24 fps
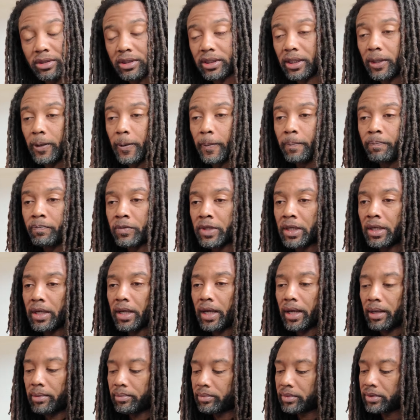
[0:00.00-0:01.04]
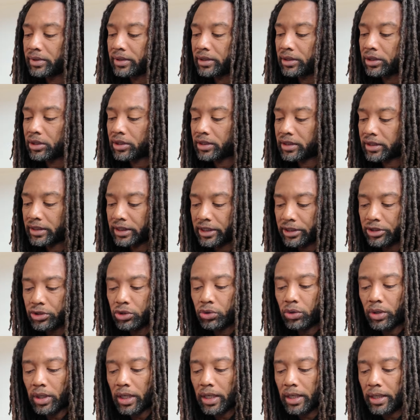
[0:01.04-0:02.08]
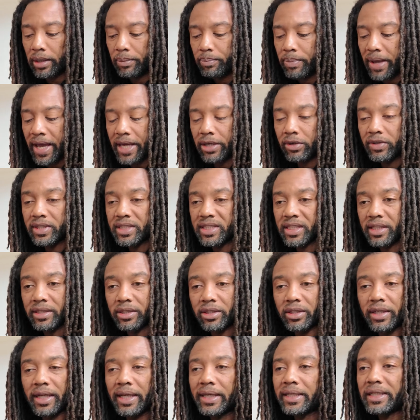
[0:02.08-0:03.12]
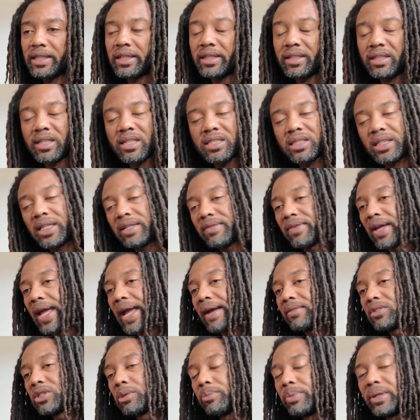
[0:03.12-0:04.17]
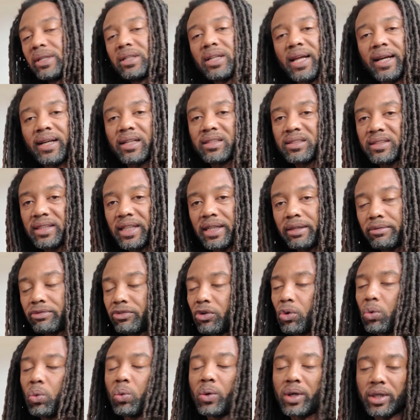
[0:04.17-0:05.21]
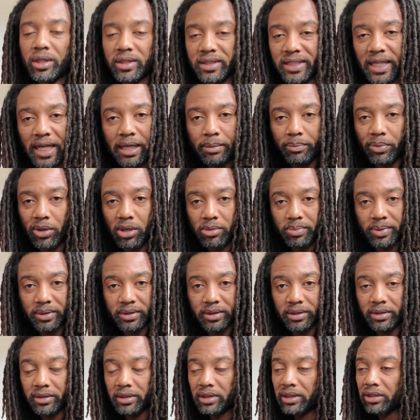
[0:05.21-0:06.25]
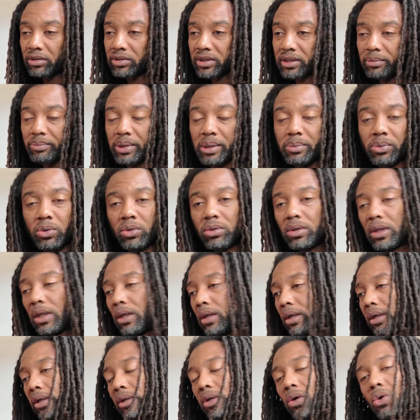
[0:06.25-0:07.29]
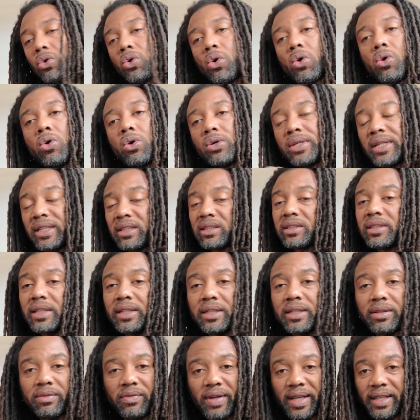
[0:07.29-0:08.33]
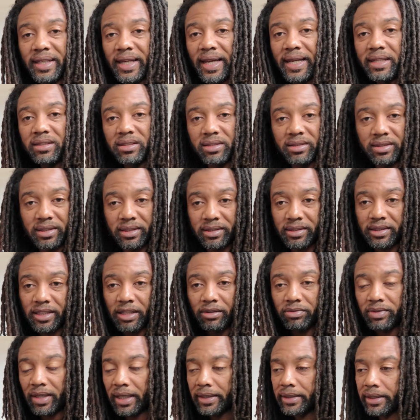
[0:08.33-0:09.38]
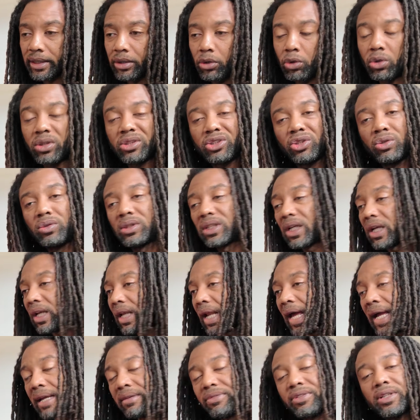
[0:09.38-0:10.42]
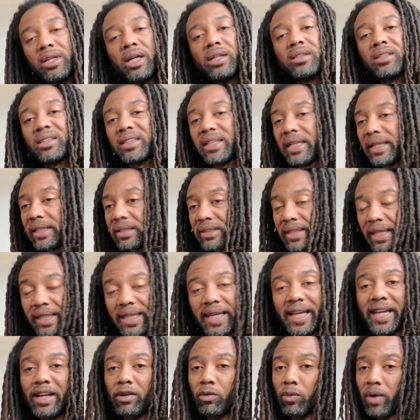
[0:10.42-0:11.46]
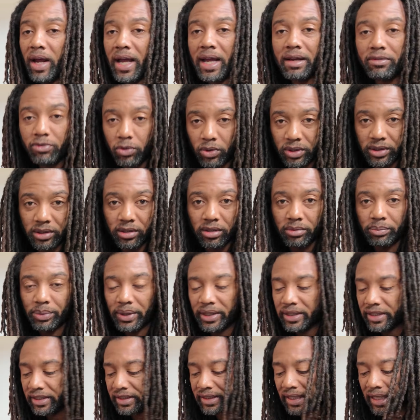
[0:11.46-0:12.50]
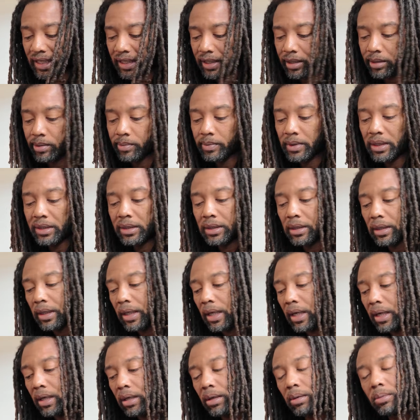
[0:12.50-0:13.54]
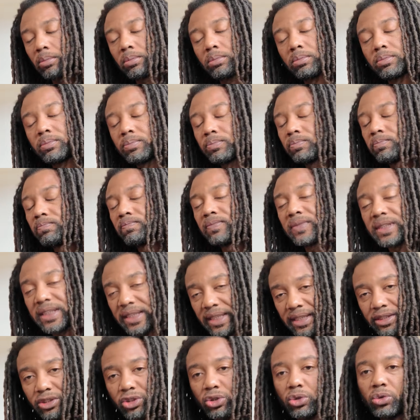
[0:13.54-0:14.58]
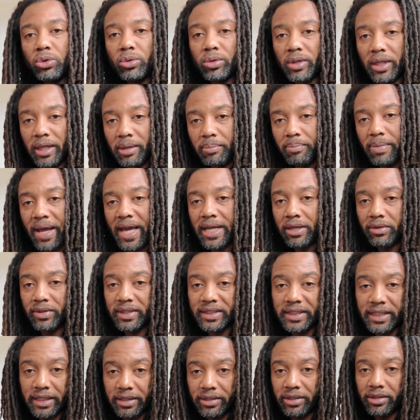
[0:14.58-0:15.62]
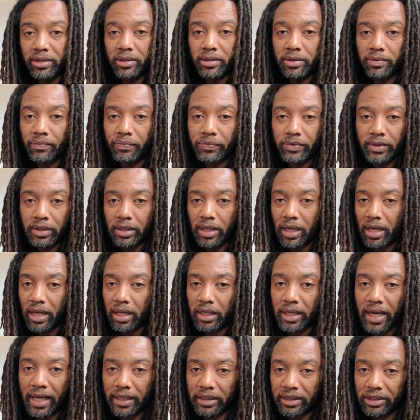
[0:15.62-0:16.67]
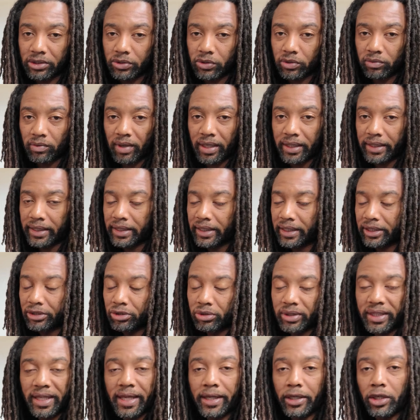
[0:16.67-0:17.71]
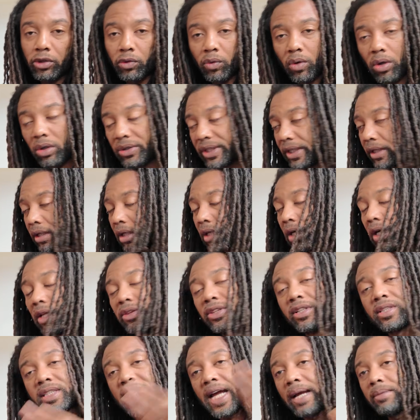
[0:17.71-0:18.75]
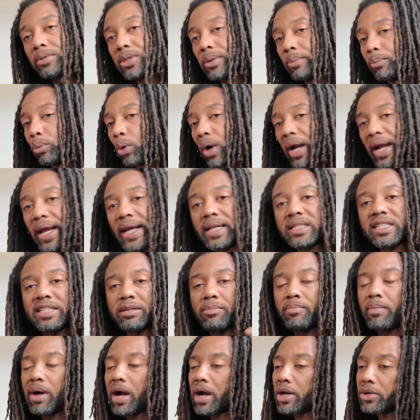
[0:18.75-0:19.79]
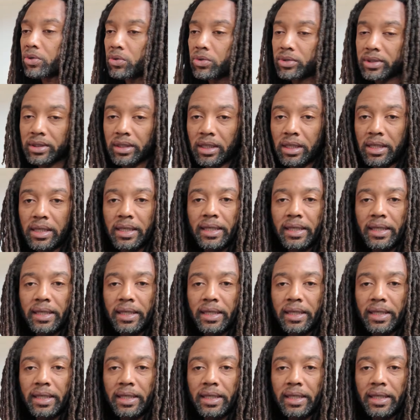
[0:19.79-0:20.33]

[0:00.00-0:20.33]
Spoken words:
So get you a battery tender, and it doesn't even have to be, like I said, for wintertime purposes. You know, some people, you know, go on extended vacations and stuff like that, or due to life and other things, they can't ride for a certain period of time. Get you a battery tender like this one right here, and you can't go wrong. There are other types of brands and models.